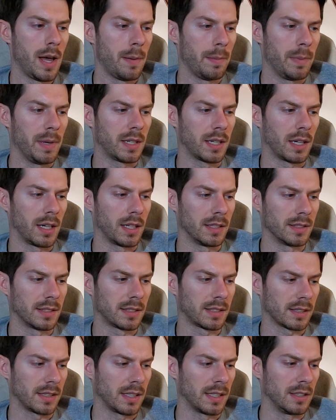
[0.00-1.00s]

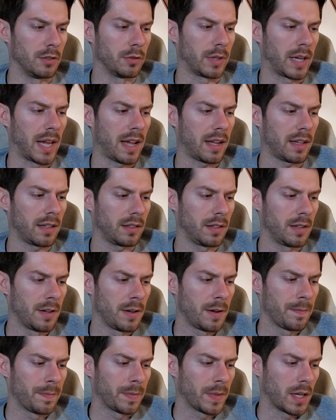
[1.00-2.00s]
Because you can't
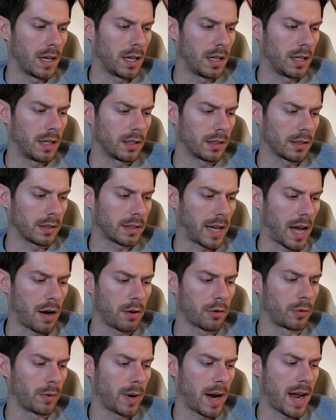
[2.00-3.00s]

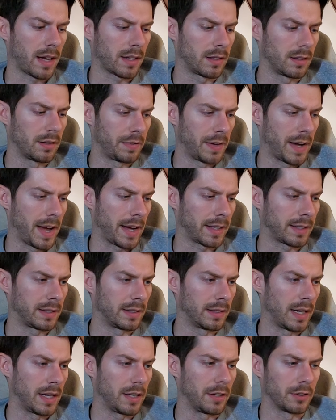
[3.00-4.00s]
counteract the fact
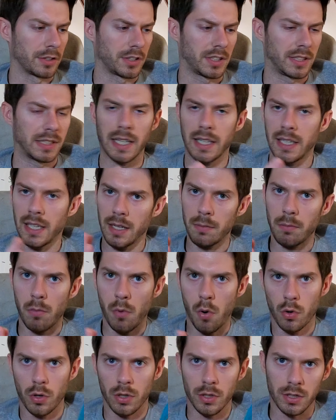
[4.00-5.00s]
that you're sinking
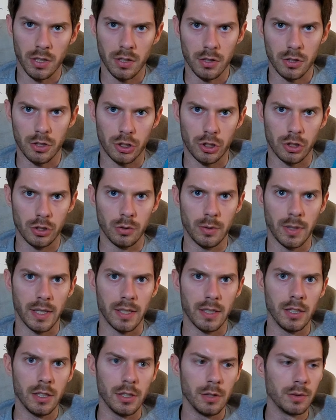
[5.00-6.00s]
more into the shoe
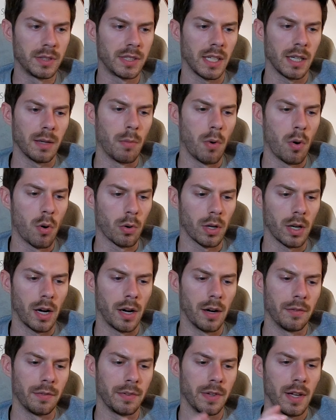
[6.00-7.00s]
and using more
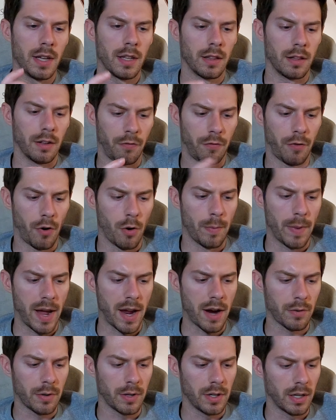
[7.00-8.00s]
of the foam
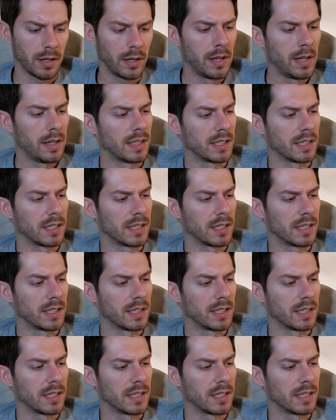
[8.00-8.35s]
area,